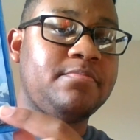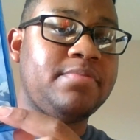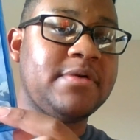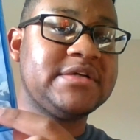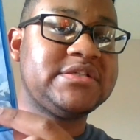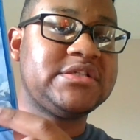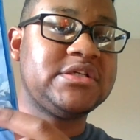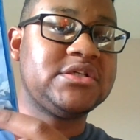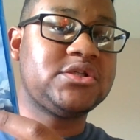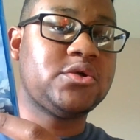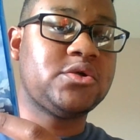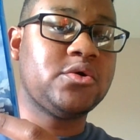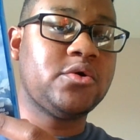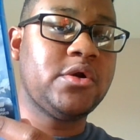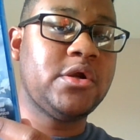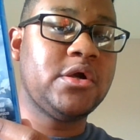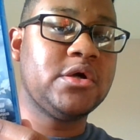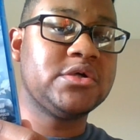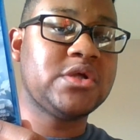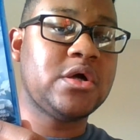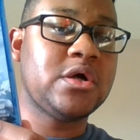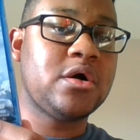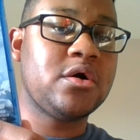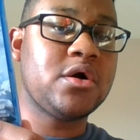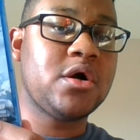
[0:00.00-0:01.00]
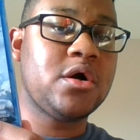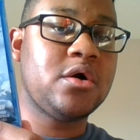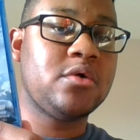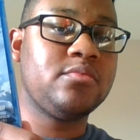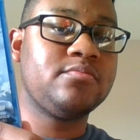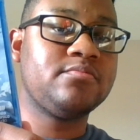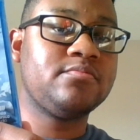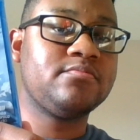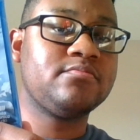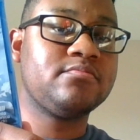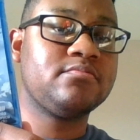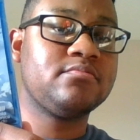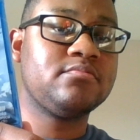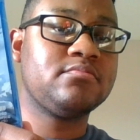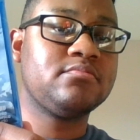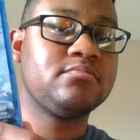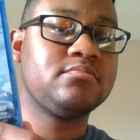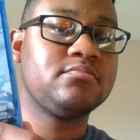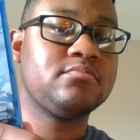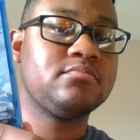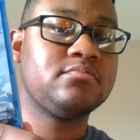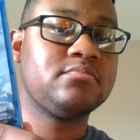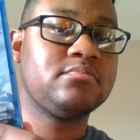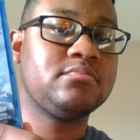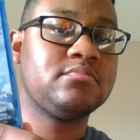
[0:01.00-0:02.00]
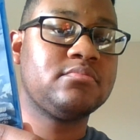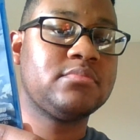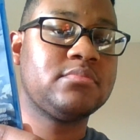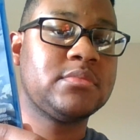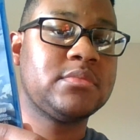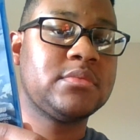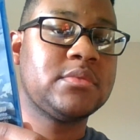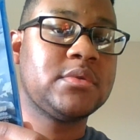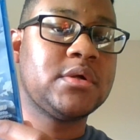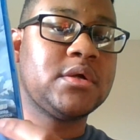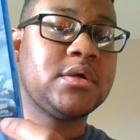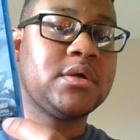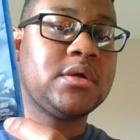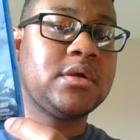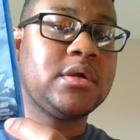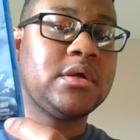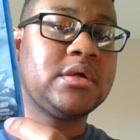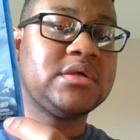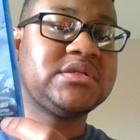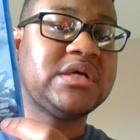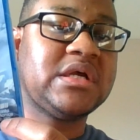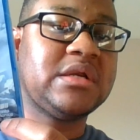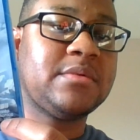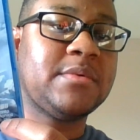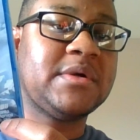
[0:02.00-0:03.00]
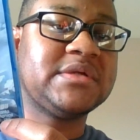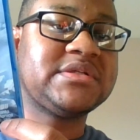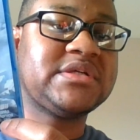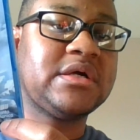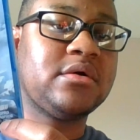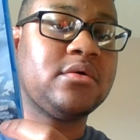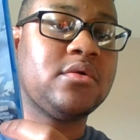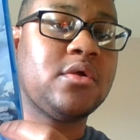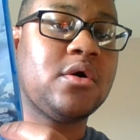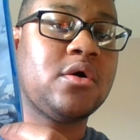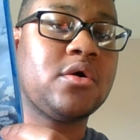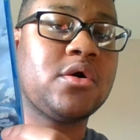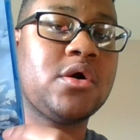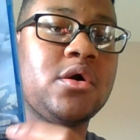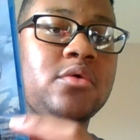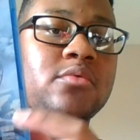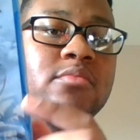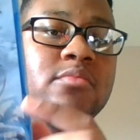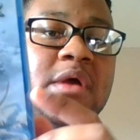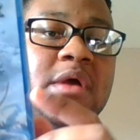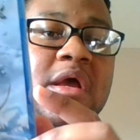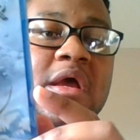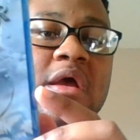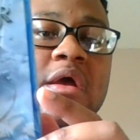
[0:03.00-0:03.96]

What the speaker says: PlayStation Studios logo, Santa Montana logo,